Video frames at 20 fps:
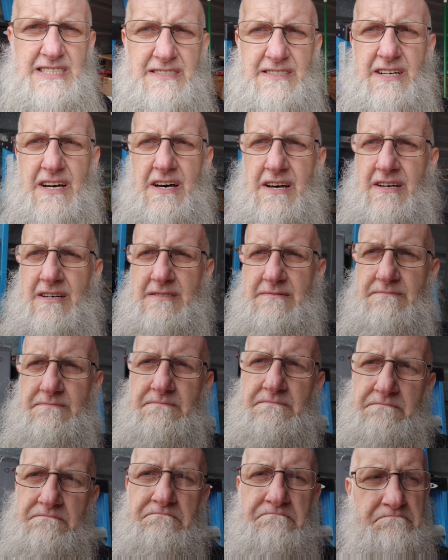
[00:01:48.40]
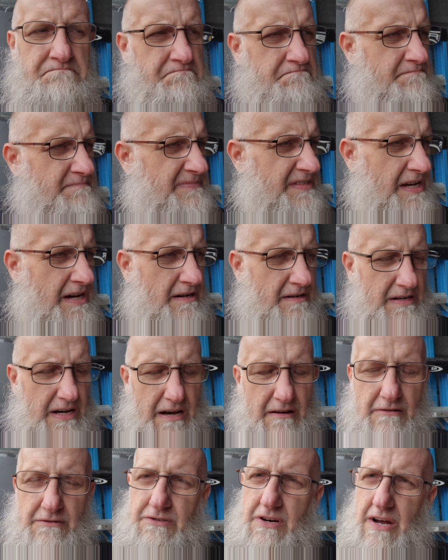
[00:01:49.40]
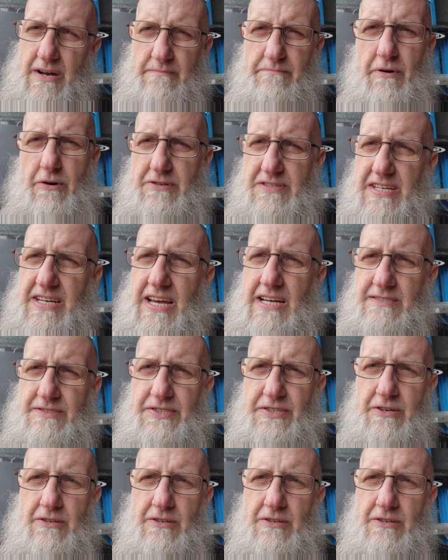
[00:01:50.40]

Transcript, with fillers: And uh, yeah, I'll try to post again